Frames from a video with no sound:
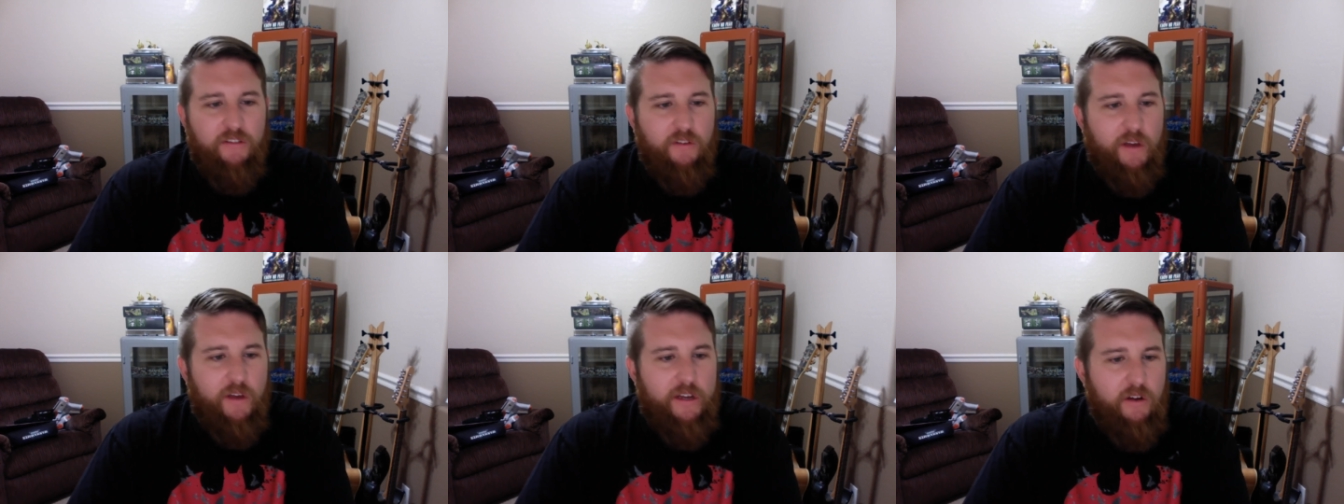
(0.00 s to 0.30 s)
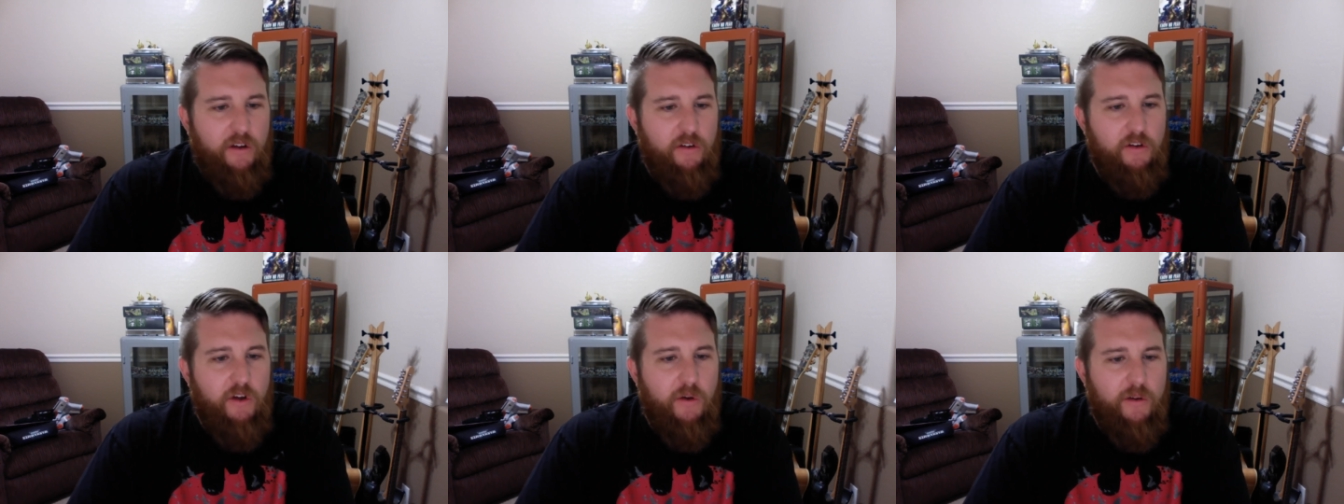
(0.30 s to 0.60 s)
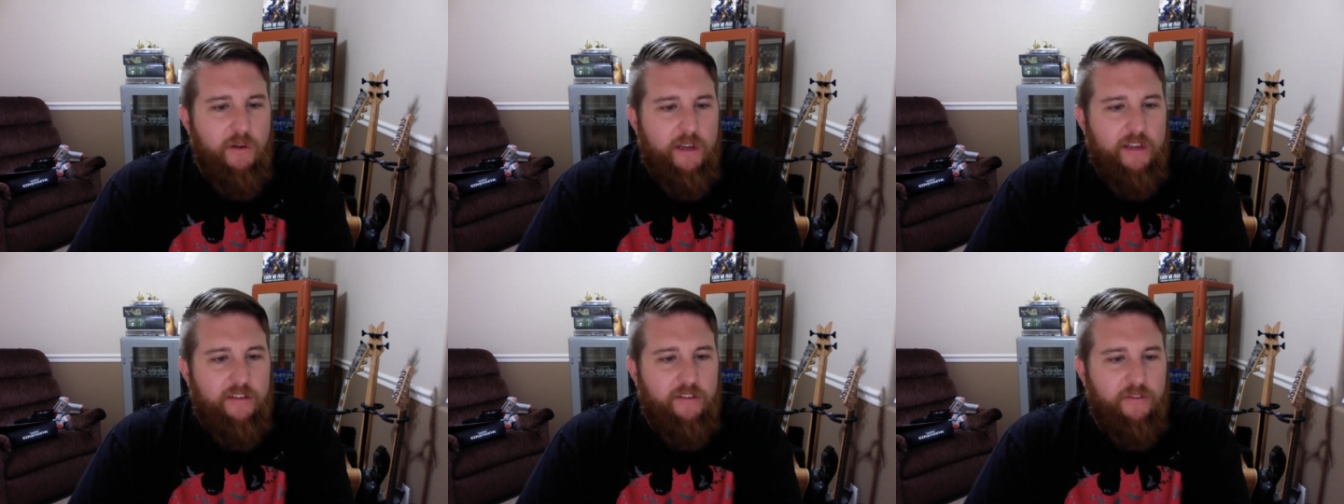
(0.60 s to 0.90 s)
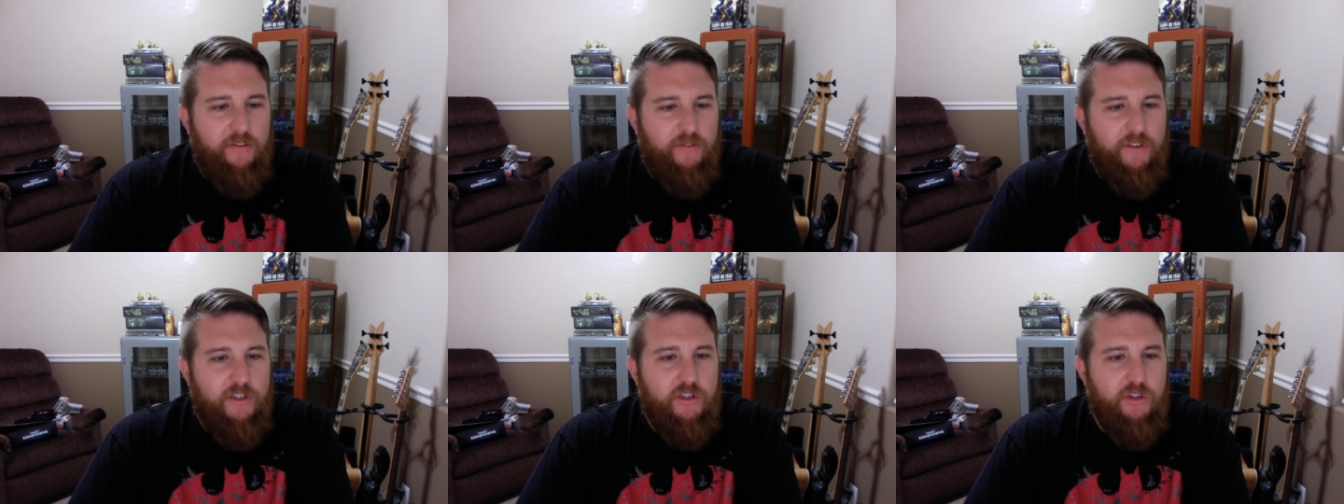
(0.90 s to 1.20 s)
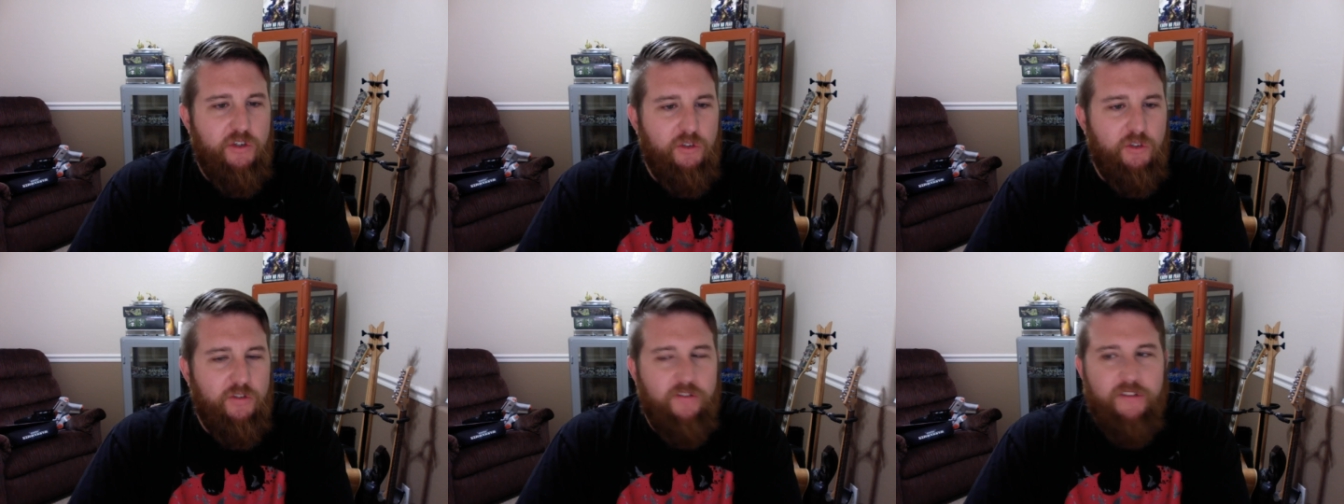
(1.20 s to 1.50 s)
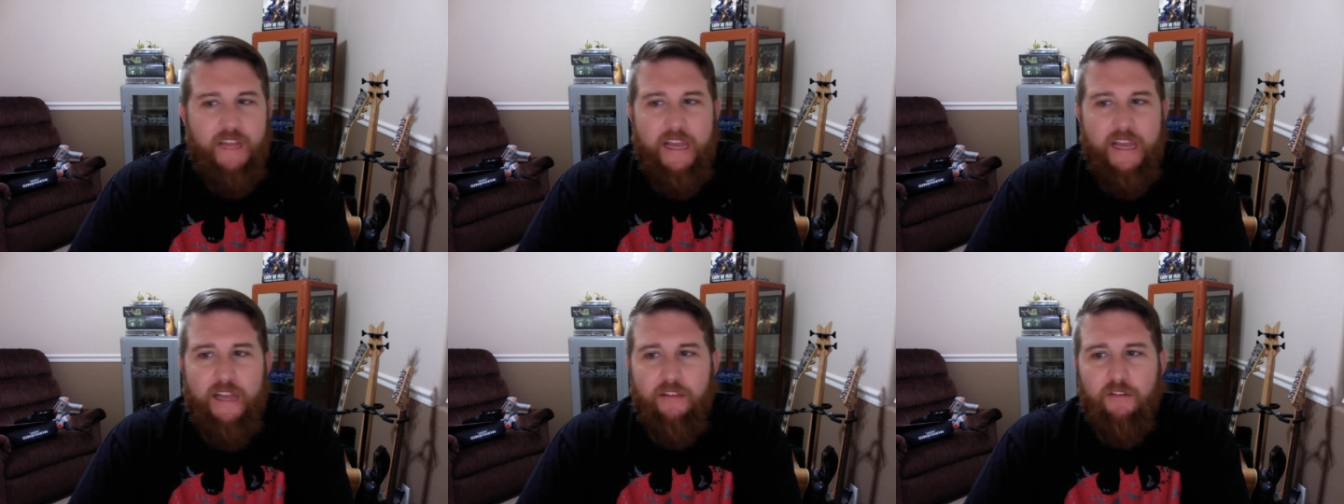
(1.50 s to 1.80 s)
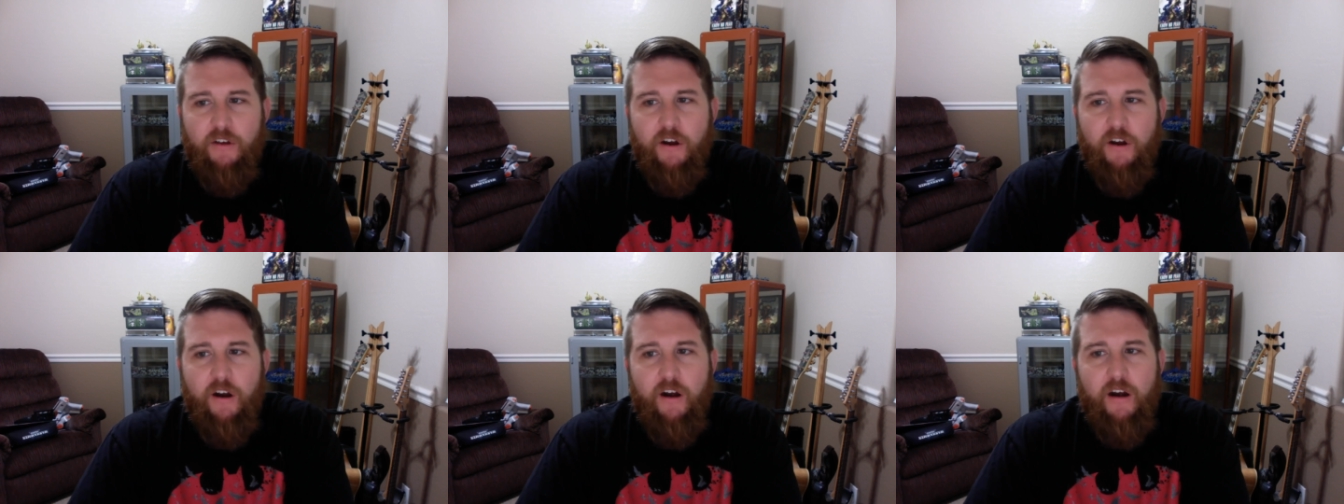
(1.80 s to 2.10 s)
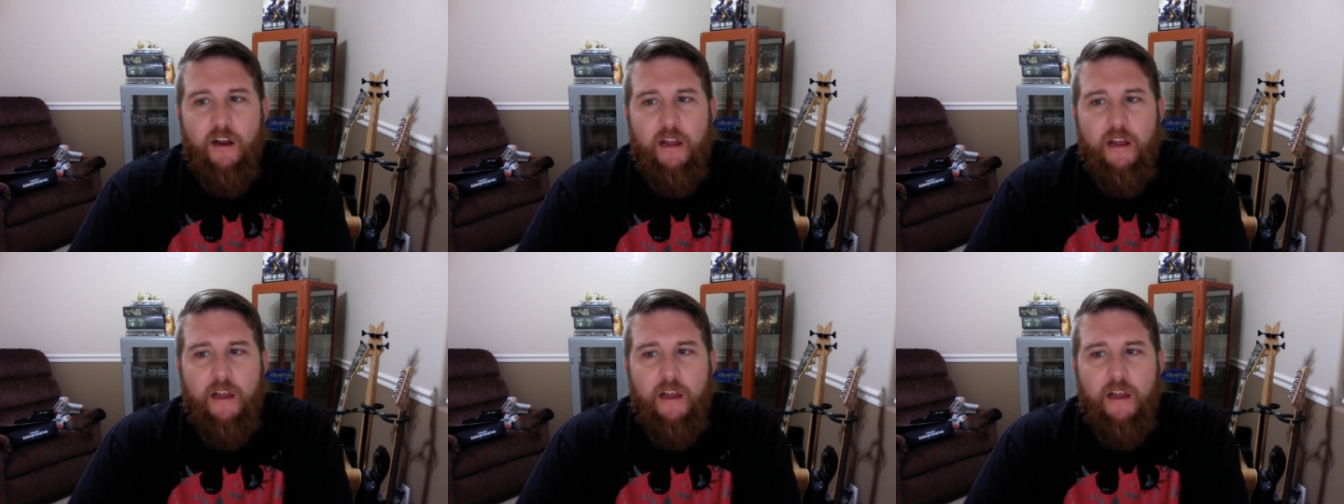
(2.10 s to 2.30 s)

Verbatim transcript: so I don't know what his official stance are